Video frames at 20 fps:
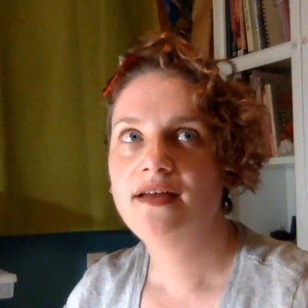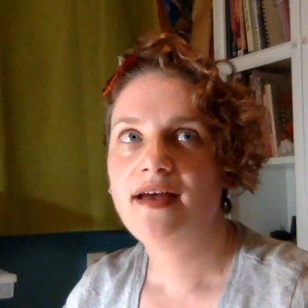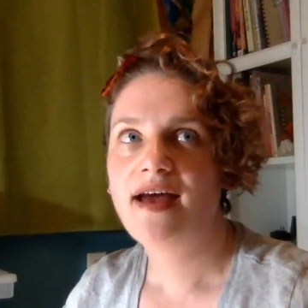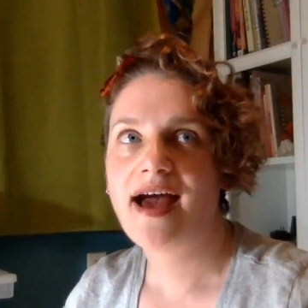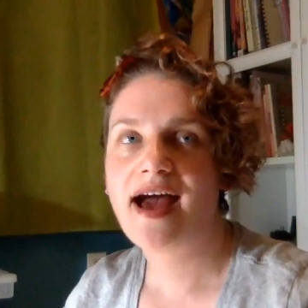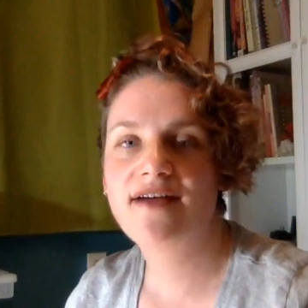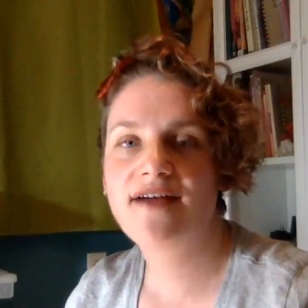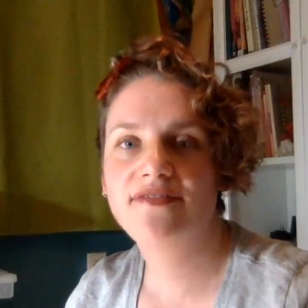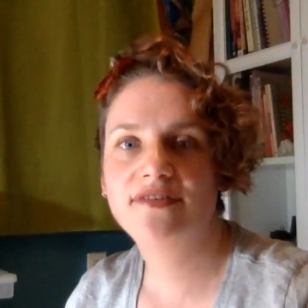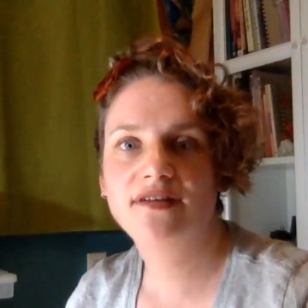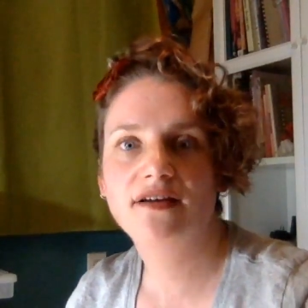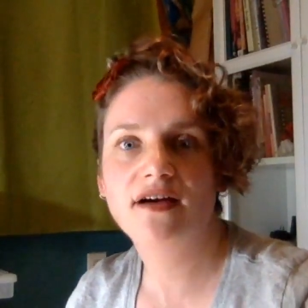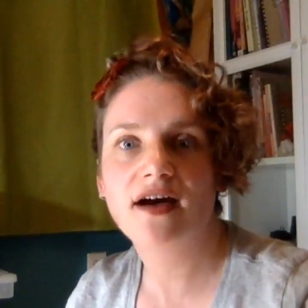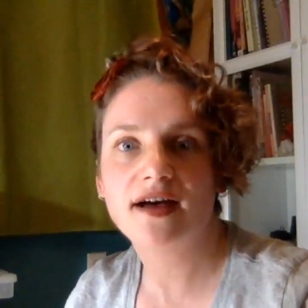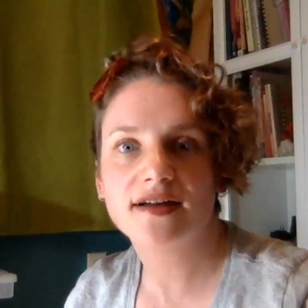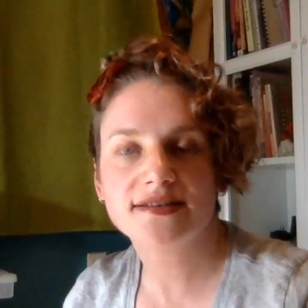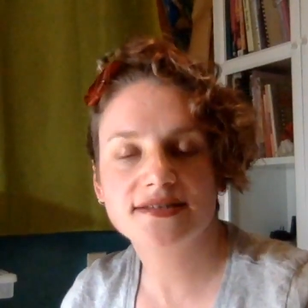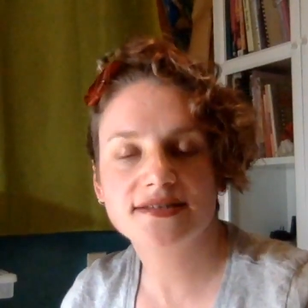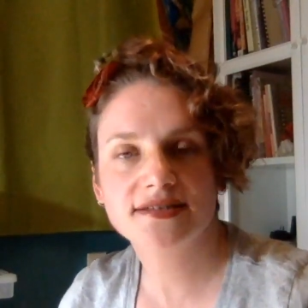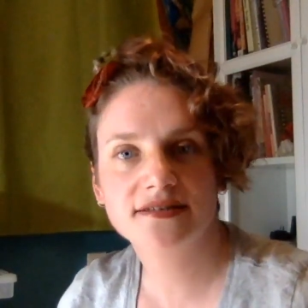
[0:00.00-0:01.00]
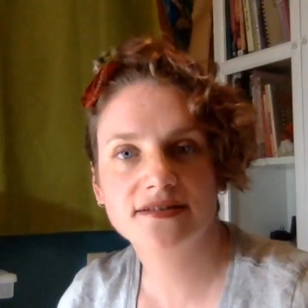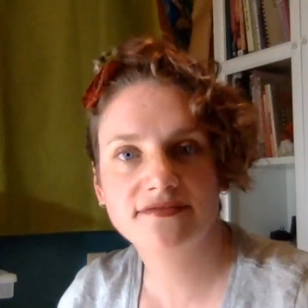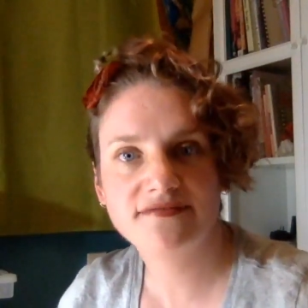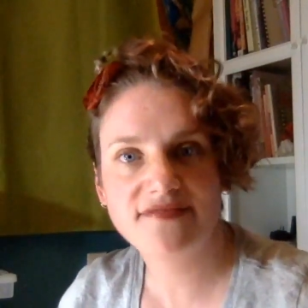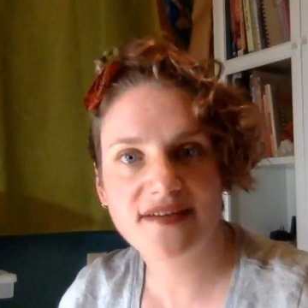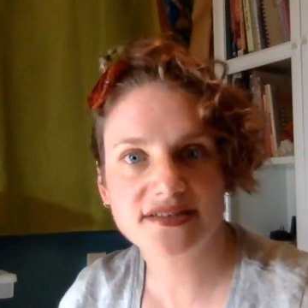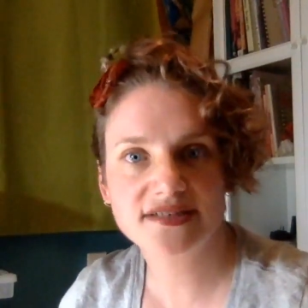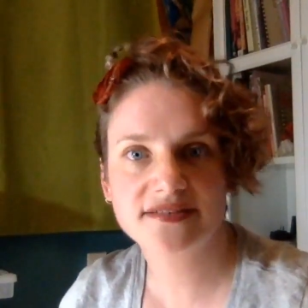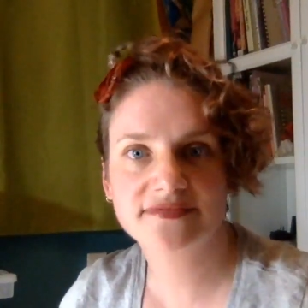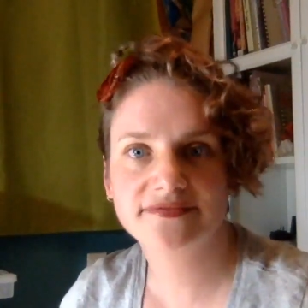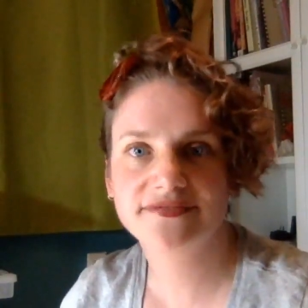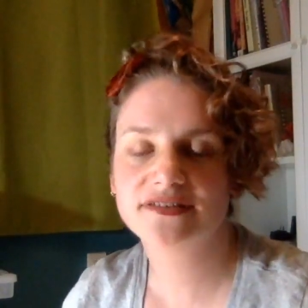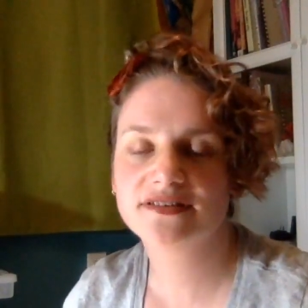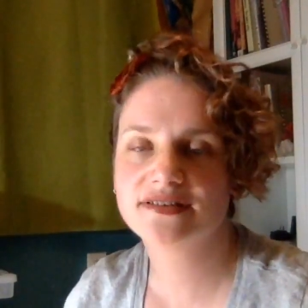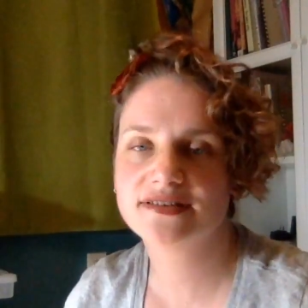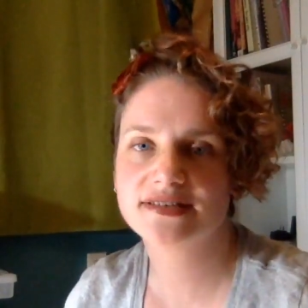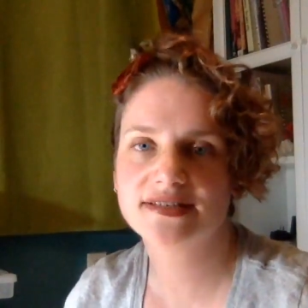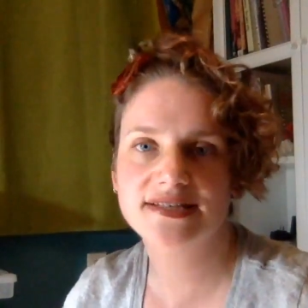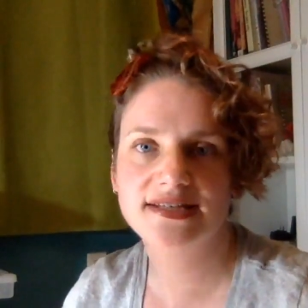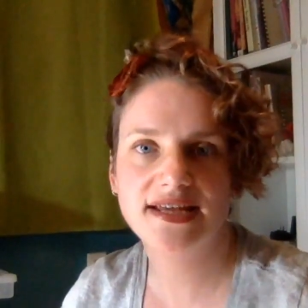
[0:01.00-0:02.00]
having gone to
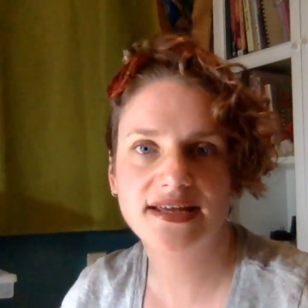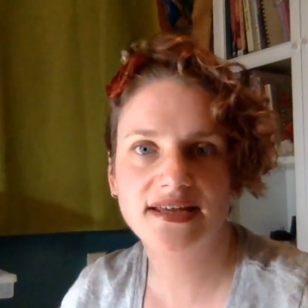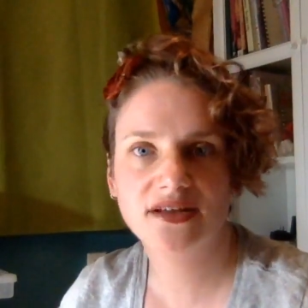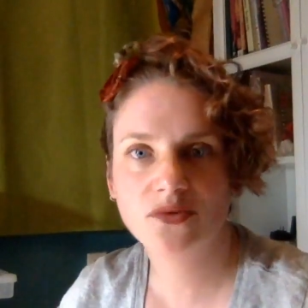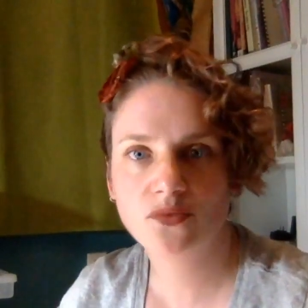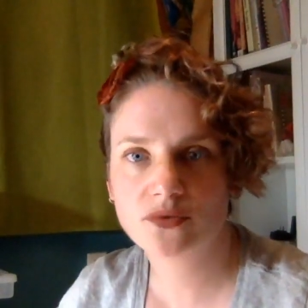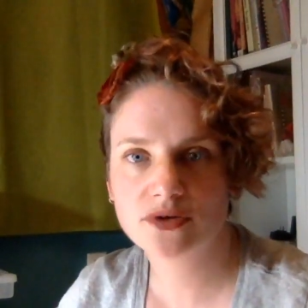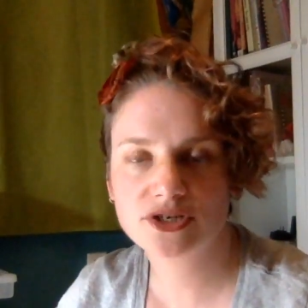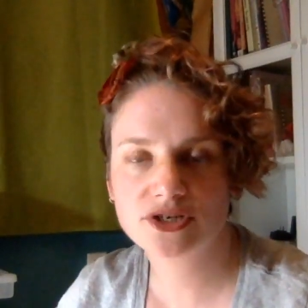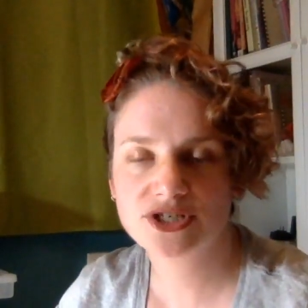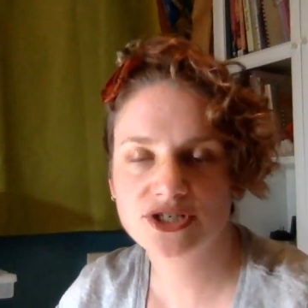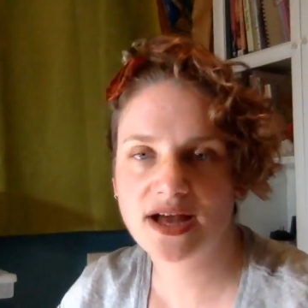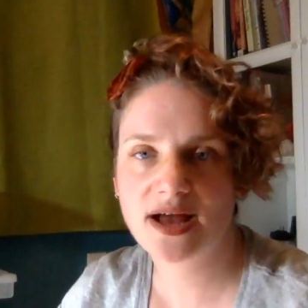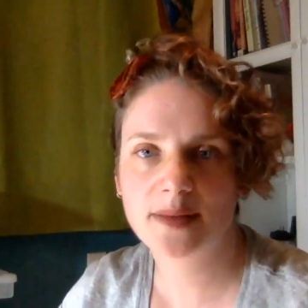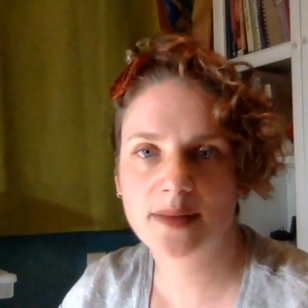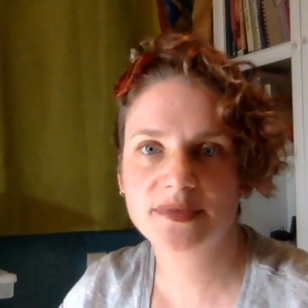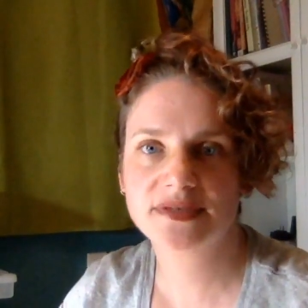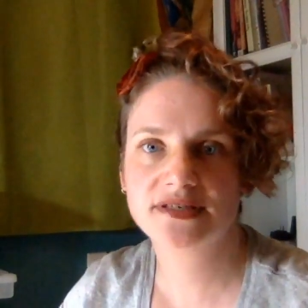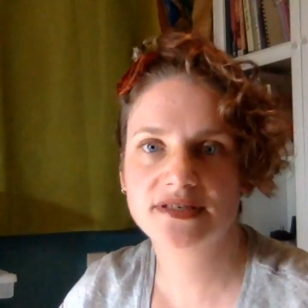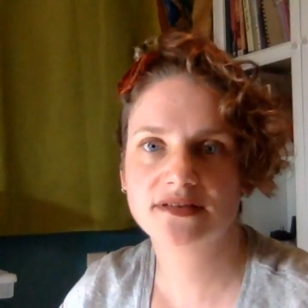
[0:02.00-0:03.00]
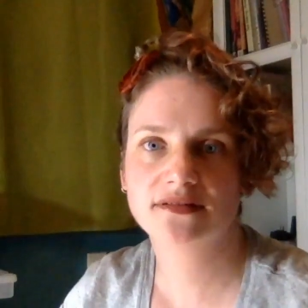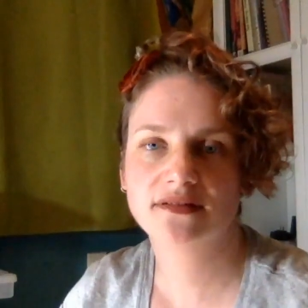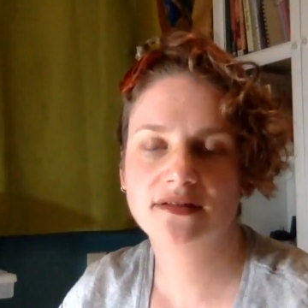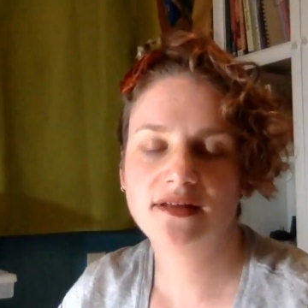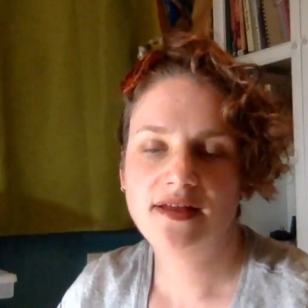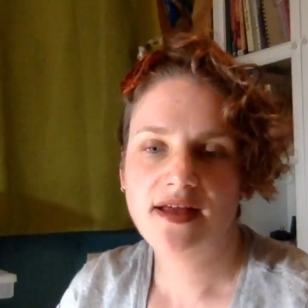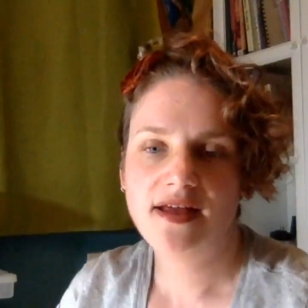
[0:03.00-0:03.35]
festivals and taking workshops and